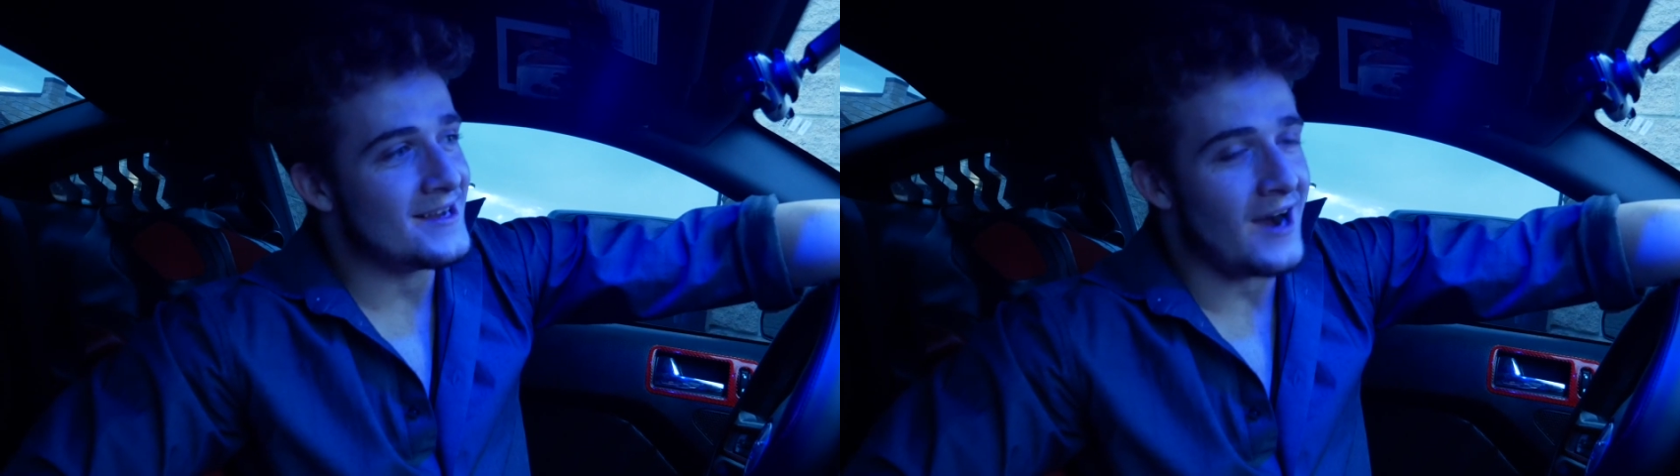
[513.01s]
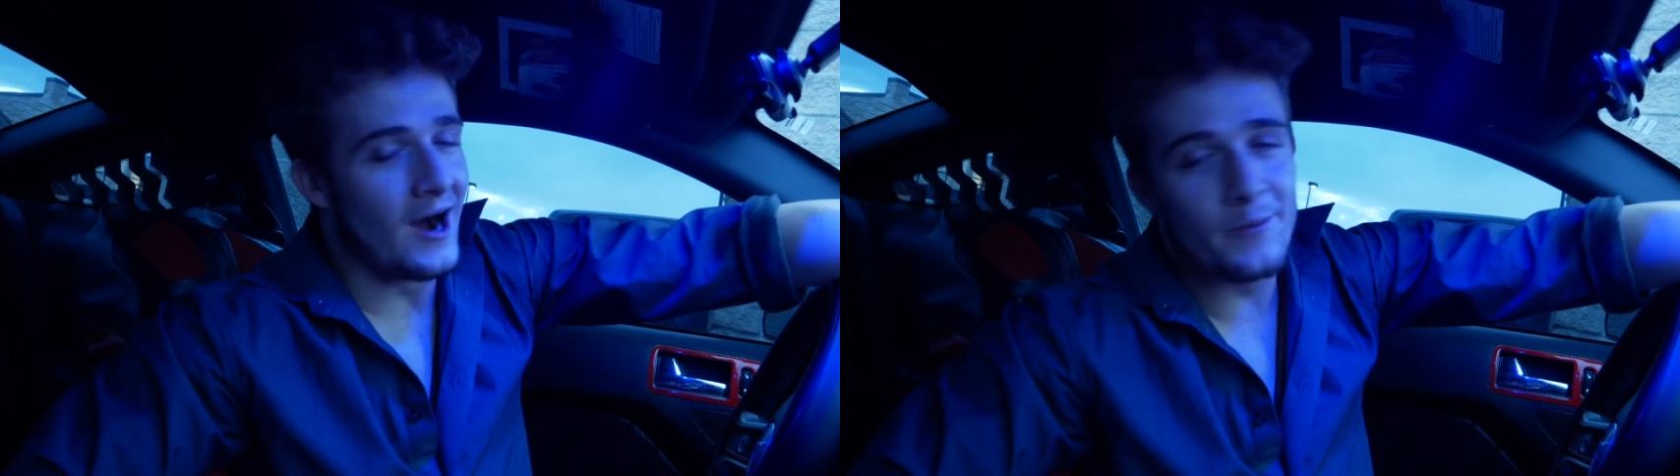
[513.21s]

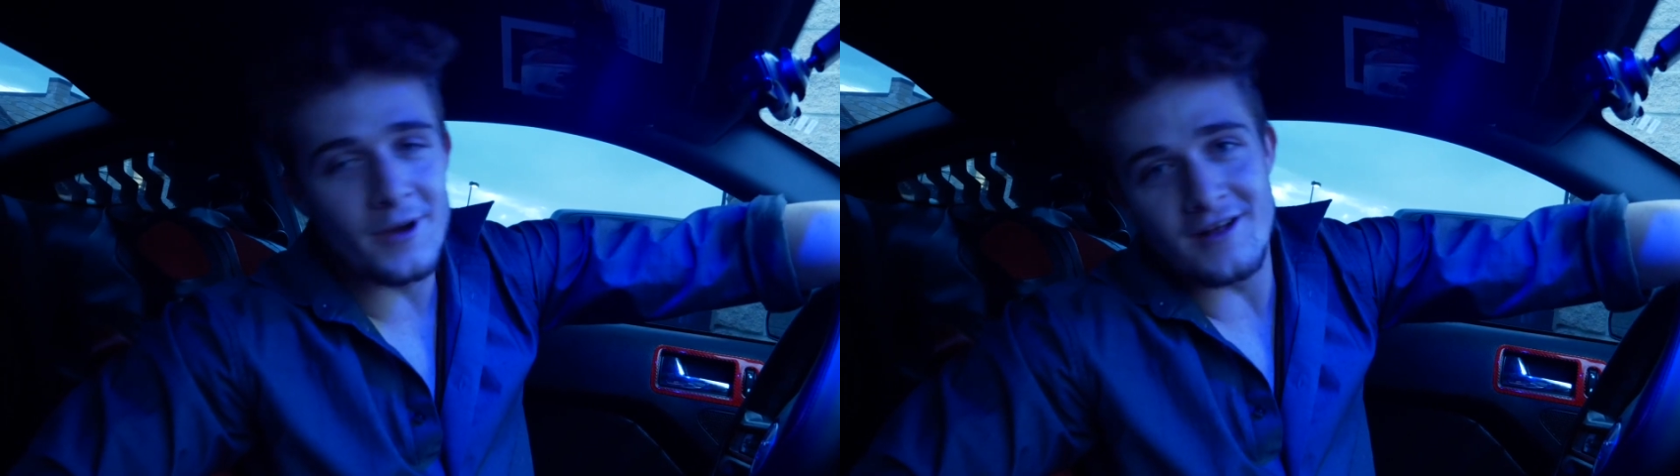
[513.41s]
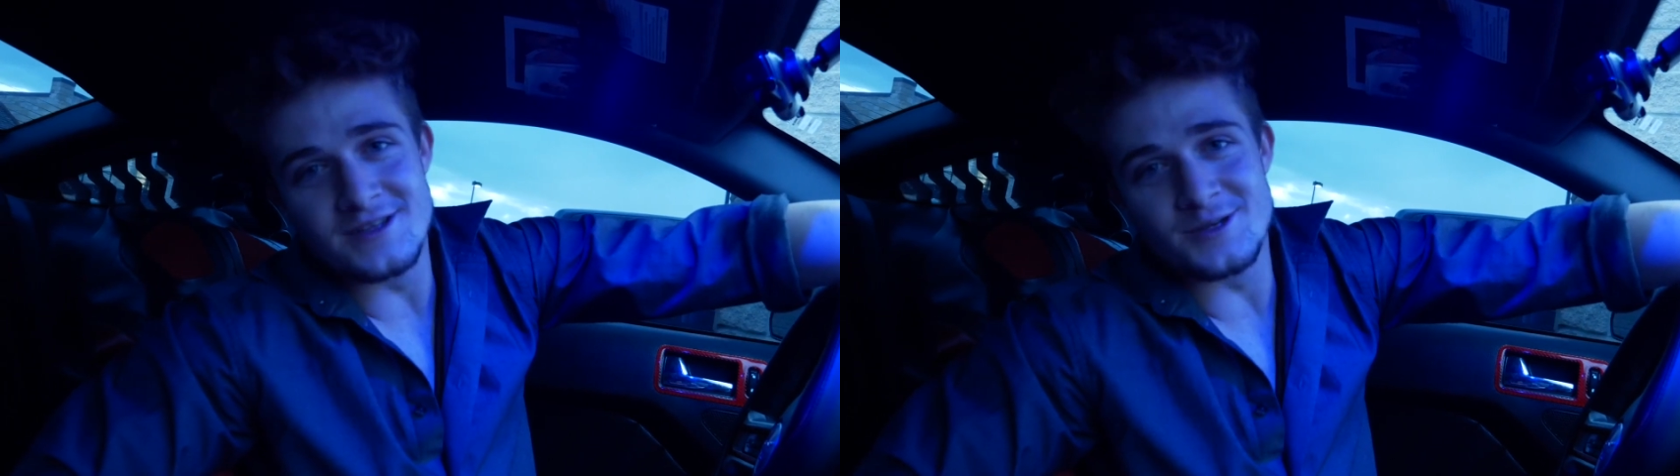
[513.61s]
Hope
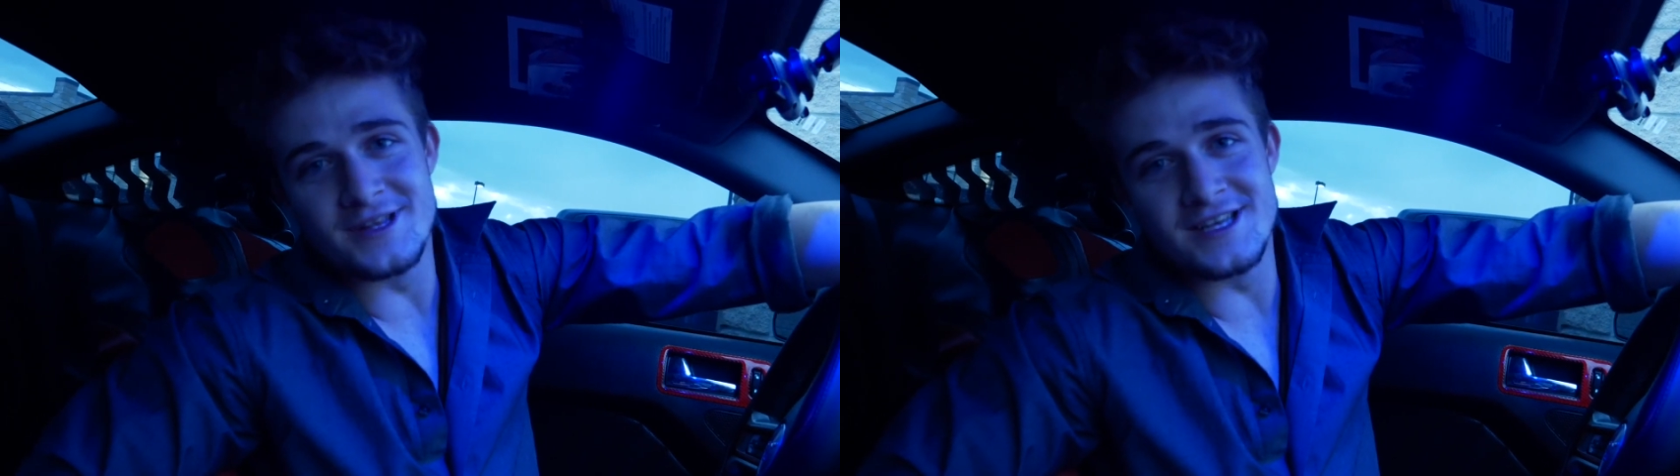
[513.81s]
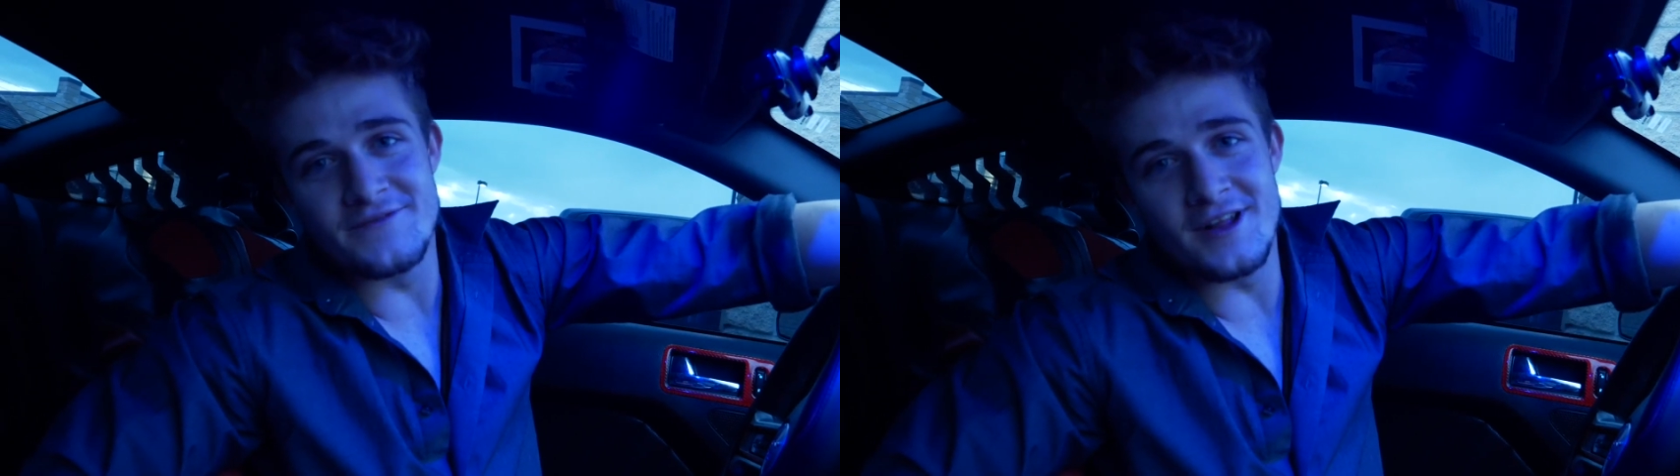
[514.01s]
y'all enjoyed
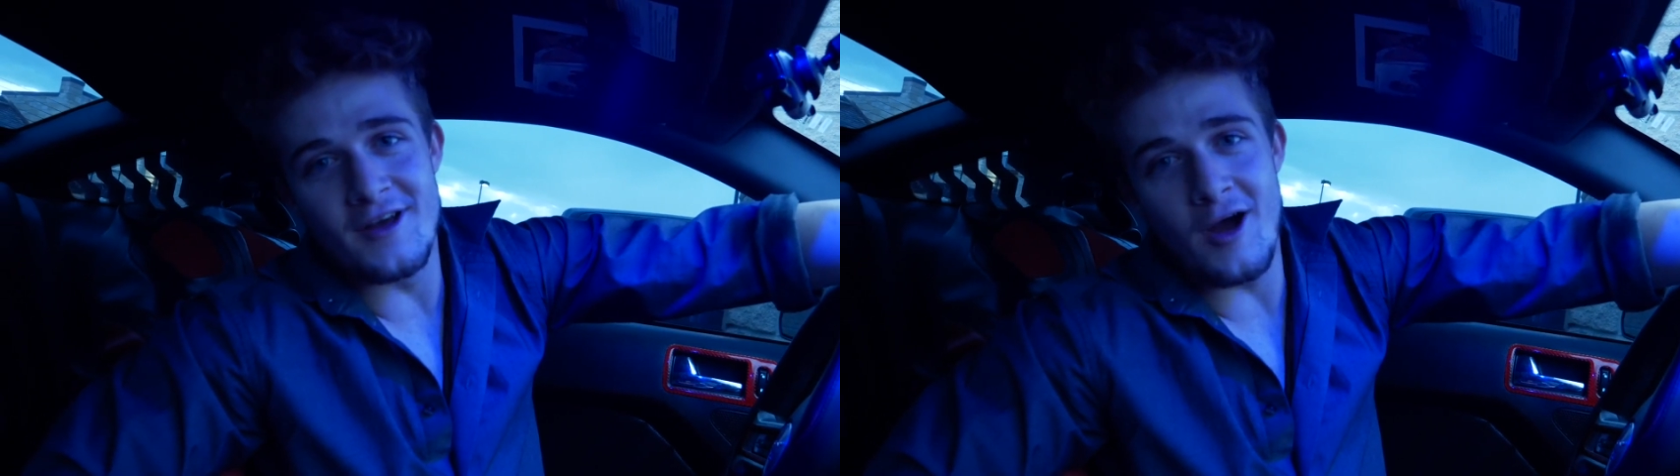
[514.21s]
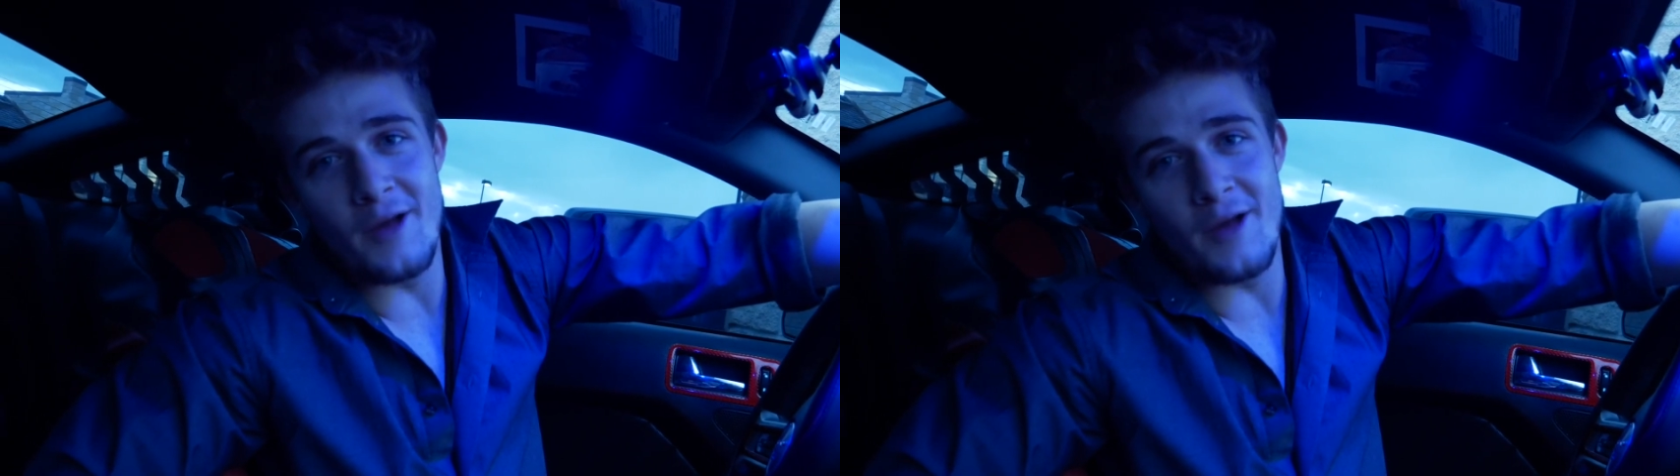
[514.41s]
this video.